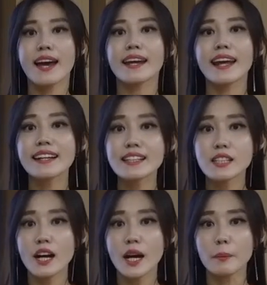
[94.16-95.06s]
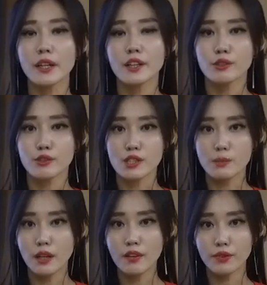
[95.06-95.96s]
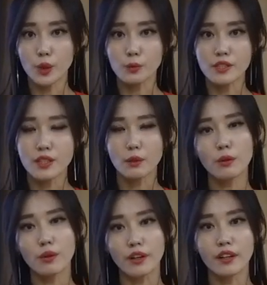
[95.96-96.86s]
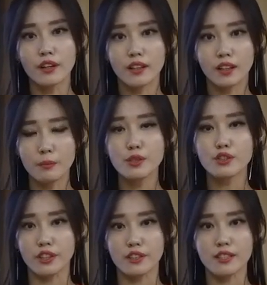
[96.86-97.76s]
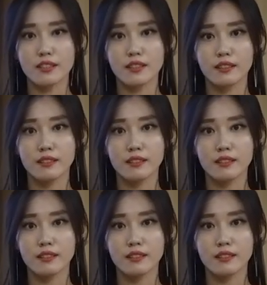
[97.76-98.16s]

at any time through smartphones or computers.